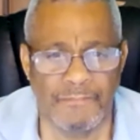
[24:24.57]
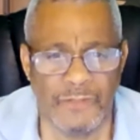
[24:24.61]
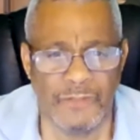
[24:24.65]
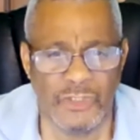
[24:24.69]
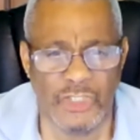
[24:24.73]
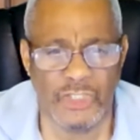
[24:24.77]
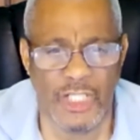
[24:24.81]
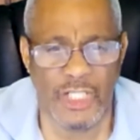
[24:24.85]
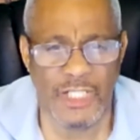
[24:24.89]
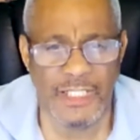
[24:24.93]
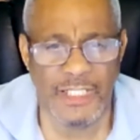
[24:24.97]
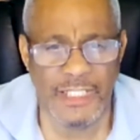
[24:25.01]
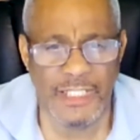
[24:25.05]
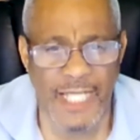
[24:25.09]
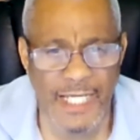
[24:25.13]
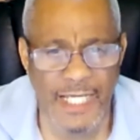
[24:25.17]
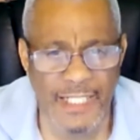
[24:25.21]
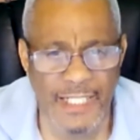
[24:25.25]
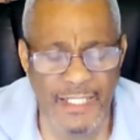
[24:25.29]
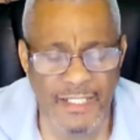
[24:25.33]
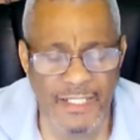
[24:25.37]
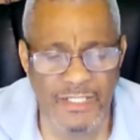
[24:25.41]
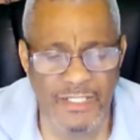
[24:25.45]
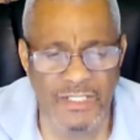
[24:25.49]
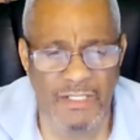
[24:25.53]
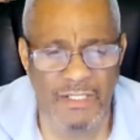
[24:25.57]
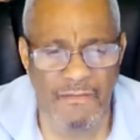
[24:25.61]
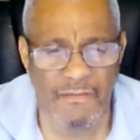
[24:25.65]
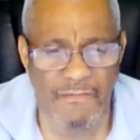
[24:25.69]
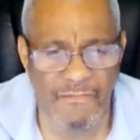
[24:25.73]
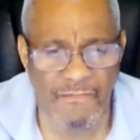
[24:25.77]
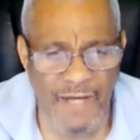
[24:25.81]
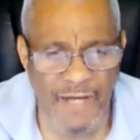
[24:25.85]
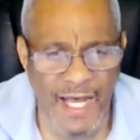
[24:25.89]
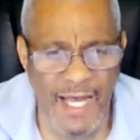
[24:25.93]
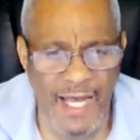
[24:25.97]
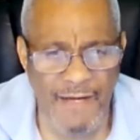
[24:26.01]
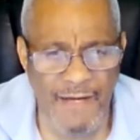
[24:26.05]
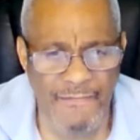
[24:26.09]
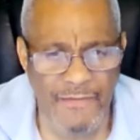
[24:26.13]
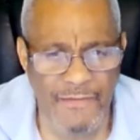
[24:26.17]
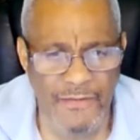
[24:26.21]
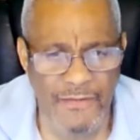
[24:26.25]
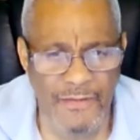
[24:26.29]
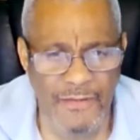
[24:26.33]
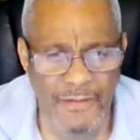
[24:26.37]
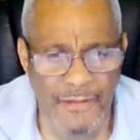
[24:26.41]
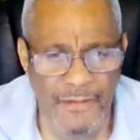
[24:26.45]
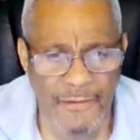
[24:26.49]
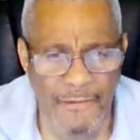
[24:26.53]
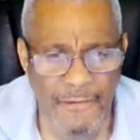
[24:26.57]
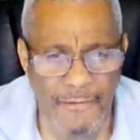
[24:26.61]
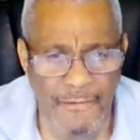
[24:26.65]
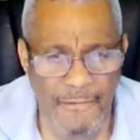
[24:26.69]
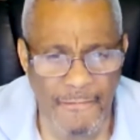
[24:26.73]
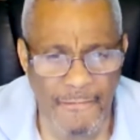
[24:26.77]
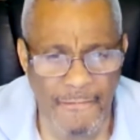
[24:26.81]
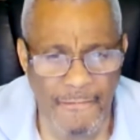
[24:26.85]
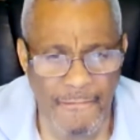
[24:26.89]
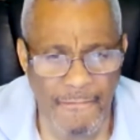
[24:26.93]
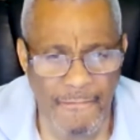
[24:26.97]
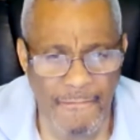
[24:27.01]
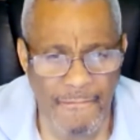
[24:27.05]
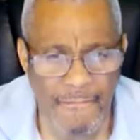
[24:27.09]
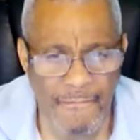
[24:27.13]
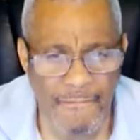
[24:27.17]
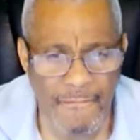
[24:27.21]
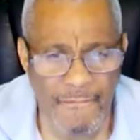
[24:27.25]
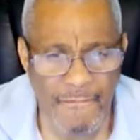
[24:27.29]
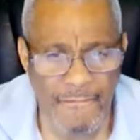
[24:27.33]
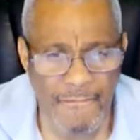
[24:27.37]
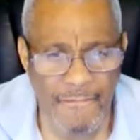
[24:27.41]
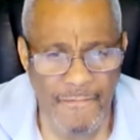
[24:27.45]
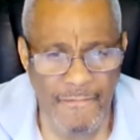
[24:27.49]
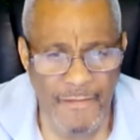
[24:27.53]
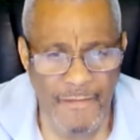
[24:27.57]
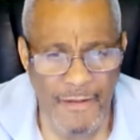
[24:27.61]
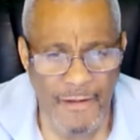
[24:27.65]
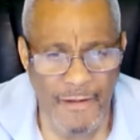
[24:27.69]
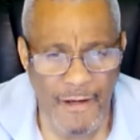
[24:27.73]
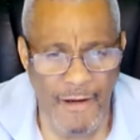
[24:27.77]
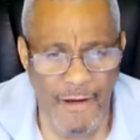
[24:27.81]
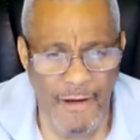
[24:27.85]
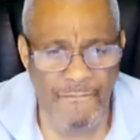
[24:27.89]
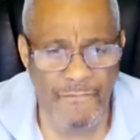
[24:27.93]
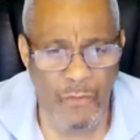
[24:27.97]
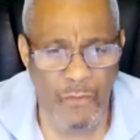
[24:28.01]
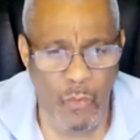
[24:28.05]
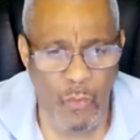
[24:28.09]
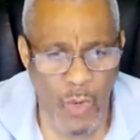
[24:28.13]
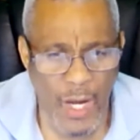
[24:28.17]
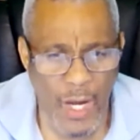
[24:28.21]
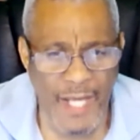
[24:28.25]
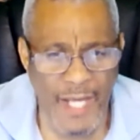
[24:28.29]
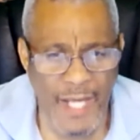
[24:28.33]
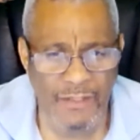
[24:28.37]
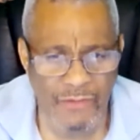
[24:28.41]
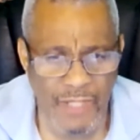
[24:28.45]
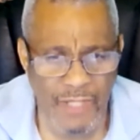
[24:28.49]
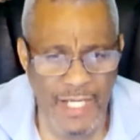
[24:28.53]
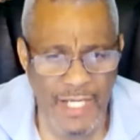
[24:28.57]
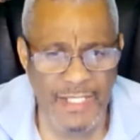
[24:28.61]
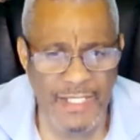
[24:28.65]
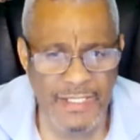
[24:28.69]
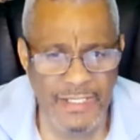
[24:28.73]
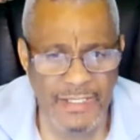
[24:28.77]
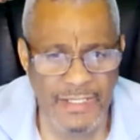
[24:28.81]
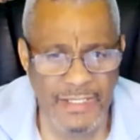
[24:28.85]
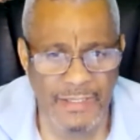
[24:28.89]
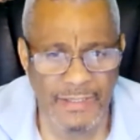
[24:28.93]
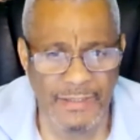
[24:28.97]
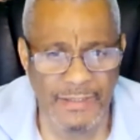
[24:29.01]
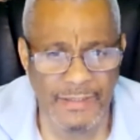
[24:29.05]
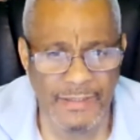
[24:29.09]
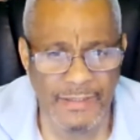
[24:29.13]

genetic survival of the white race?